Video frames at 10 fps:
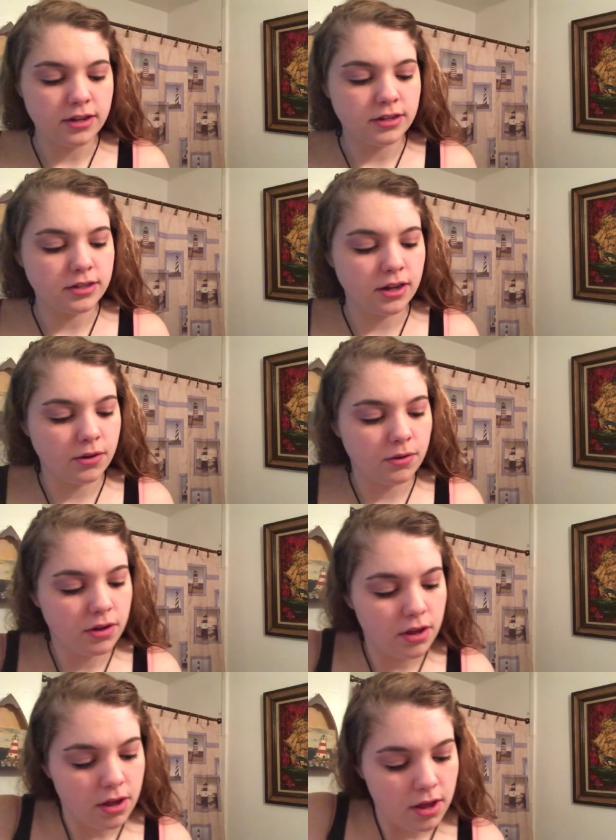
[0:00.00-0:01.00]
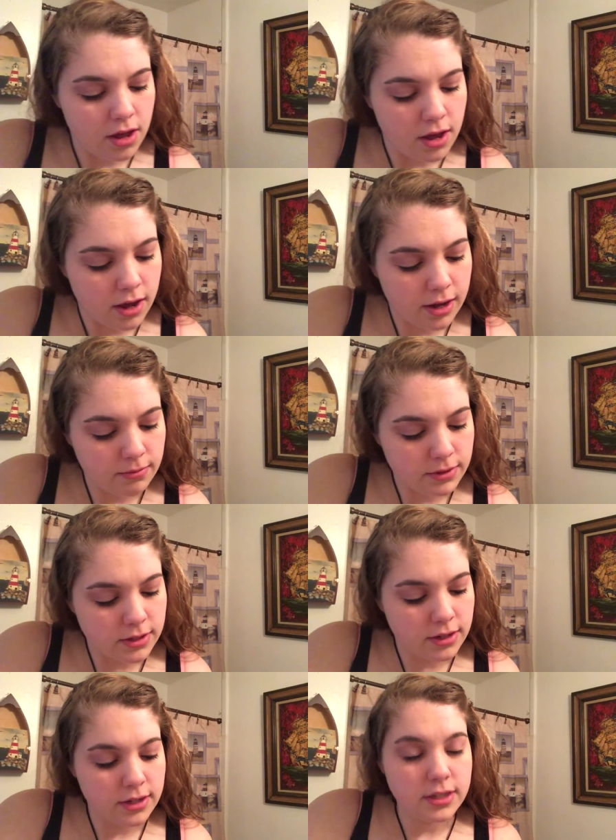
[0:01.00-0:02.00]
So I'm
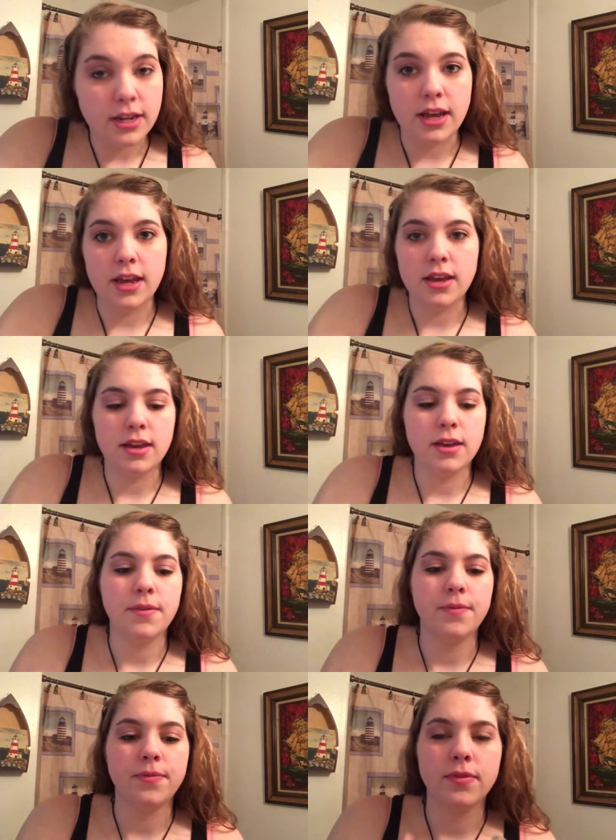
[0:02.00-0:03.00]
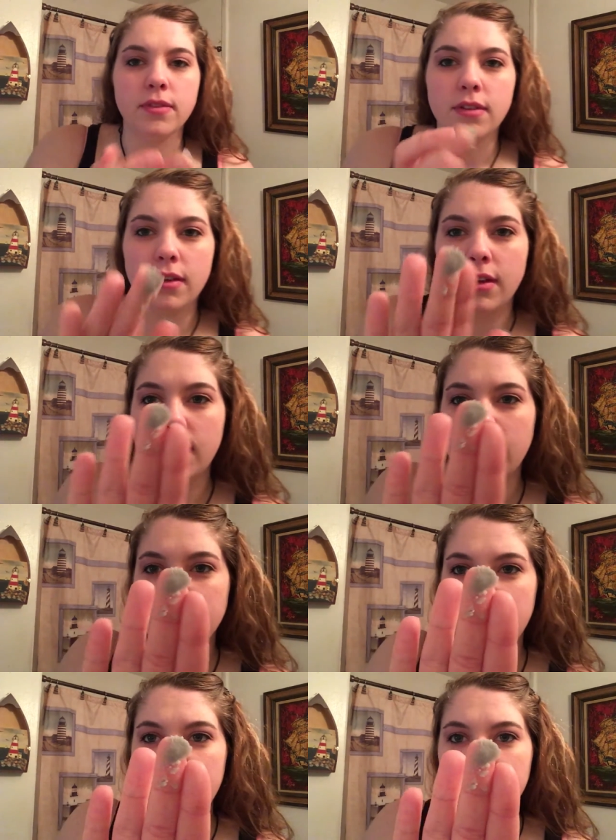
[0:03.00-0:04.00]
just gonna take
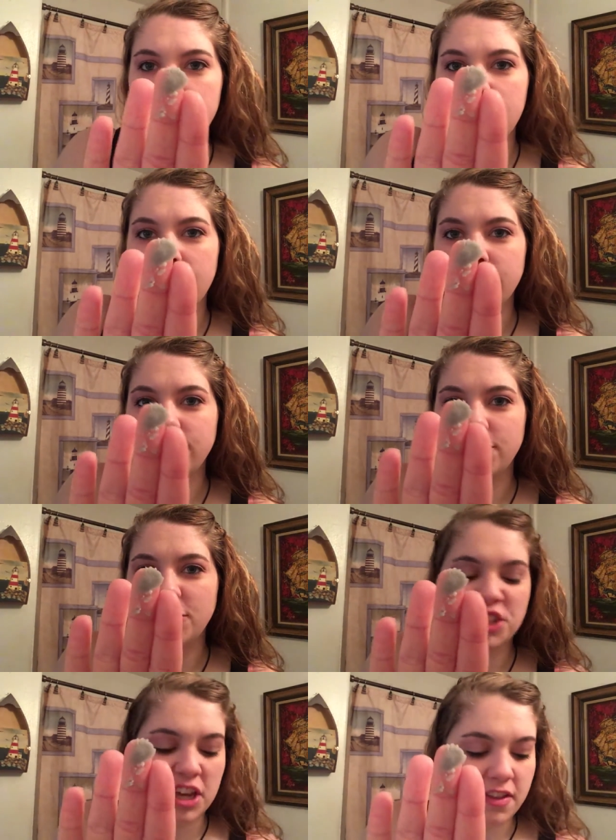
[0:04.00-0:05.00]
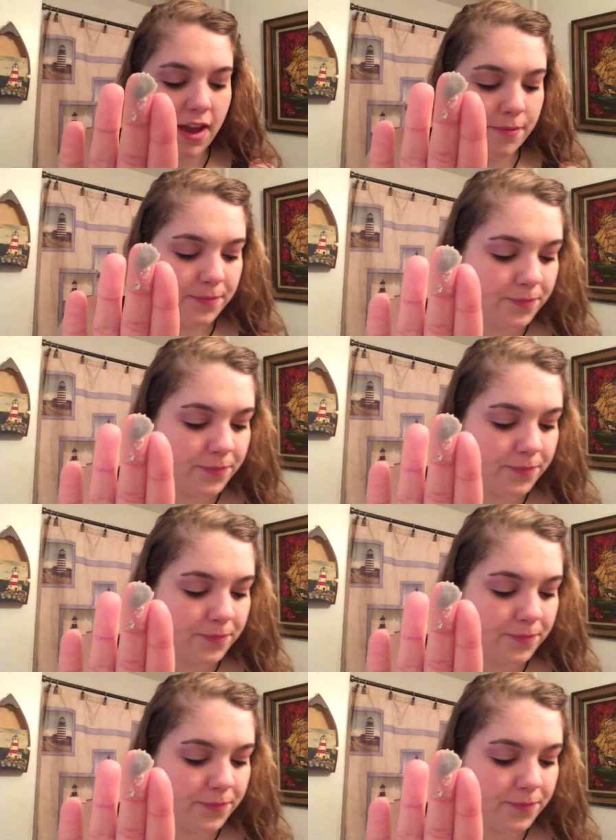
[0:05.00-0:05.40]
tiny bit, just like that.